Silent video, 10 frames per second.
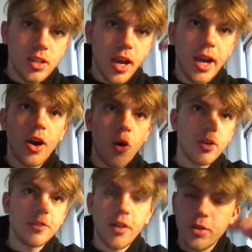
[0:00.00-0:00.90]
I
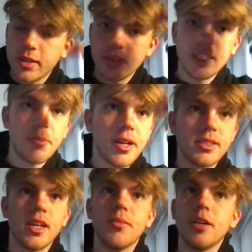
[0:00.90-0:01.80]
always follow it step by
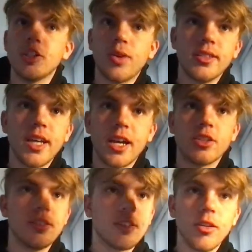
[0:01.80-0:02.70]
step.
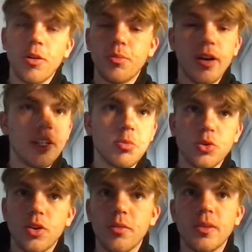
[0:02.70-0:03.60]
Transactions, loan price,
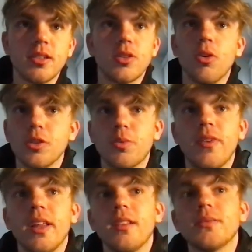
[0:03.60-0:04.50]
majority of business goals,
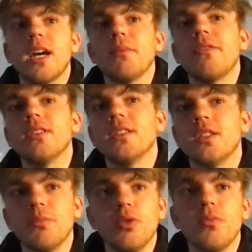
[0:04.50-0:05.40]
preventing them, timeline for
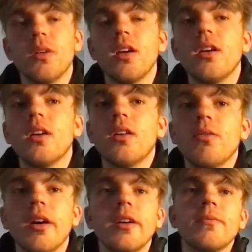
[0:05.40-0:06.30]
decision, boom,
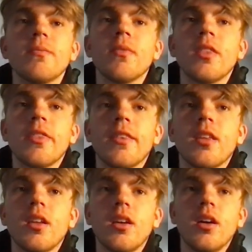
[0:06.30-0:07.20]
right?
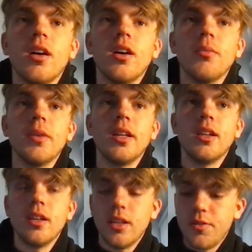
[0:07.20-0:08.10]
And
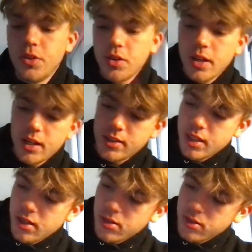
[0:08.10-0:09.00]
then if you can kind of
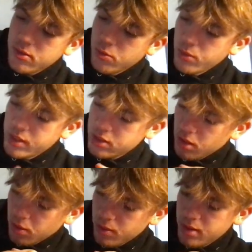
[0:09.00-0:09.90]
tell, we
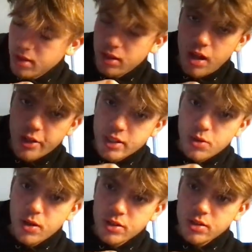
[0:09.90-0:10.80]
start with the logic
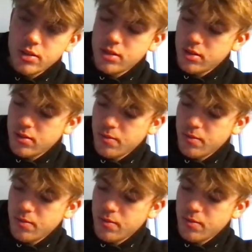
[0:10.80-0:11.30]
questions.